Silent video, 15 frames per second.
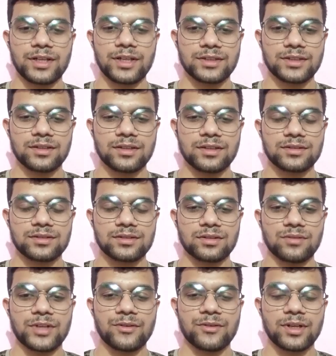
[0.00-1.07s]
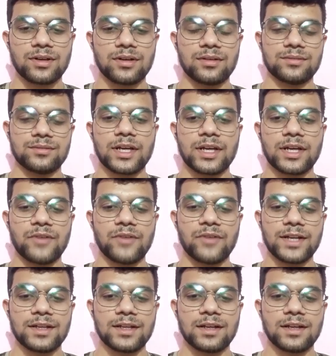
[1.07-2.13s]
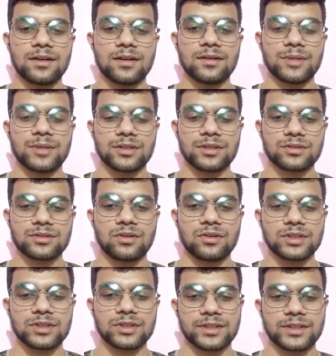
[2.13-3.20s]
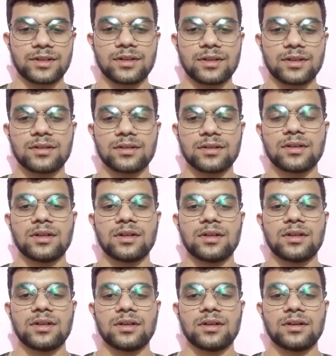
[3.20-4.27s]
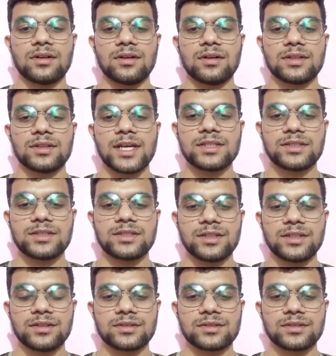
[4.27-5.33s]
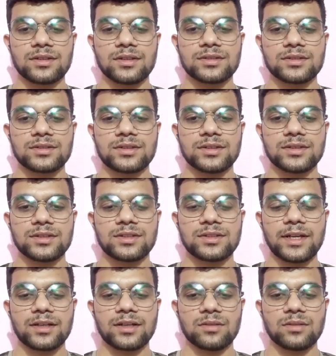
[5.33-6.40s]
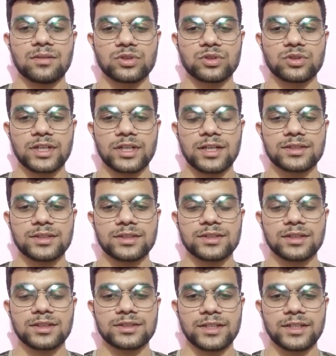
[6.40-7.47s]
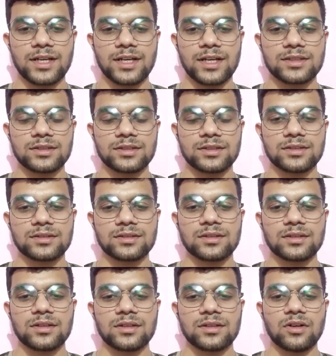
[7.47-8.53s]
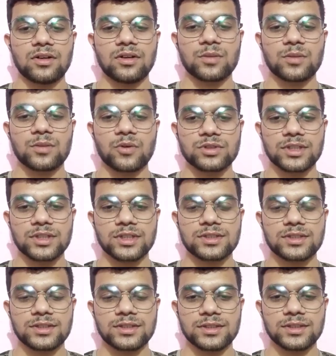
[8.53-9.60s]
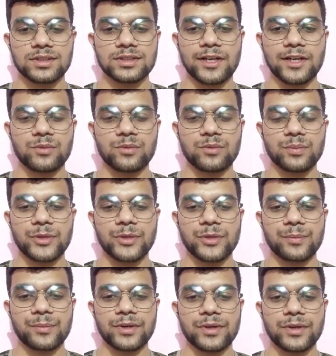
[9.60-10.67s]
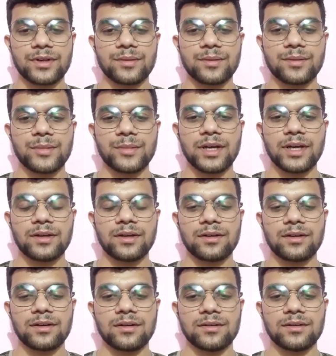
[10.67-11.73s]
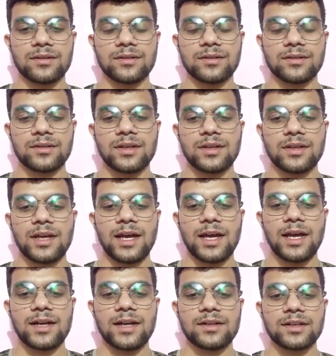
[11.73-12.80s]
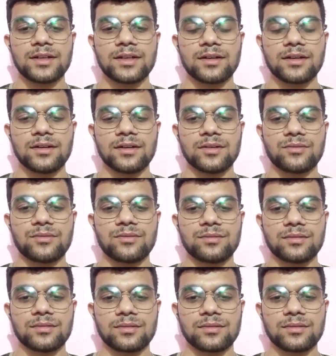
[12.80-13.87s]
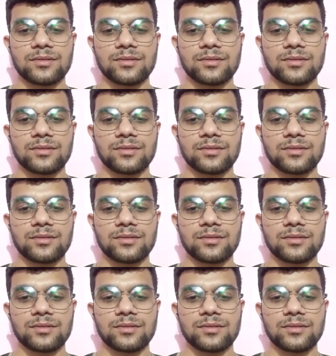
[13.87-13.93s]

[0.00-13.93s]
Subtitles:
Then cheese like mozzarella cheese or cheddar cheese or sausage cheese have been prepared by adding various culture or rennet at various temperature like 31 degrees Celsius